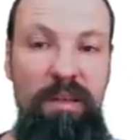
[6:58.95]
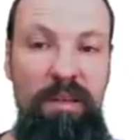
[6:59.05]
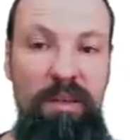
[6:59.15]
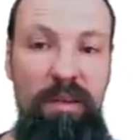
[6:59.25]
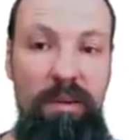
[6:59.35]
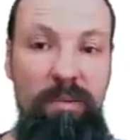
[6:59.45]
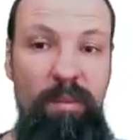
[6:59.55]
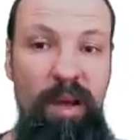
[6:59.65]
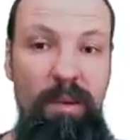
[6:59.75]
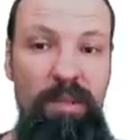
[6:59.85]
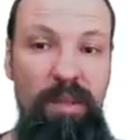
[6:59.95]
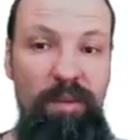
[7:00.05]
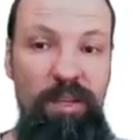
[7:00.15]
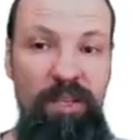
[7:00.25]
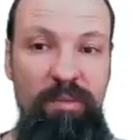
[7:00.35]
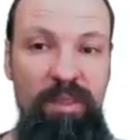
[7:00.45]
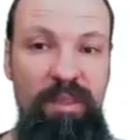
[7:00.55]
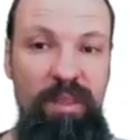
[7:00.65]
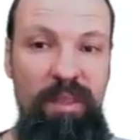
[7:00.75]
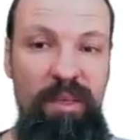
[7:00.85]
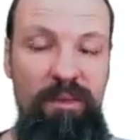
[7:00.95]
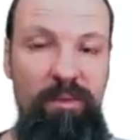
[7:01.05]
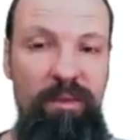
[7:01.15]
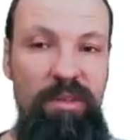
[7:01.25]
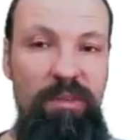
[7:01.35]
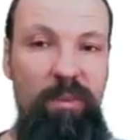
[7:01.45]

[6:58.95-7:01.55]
by observation means that yes, so this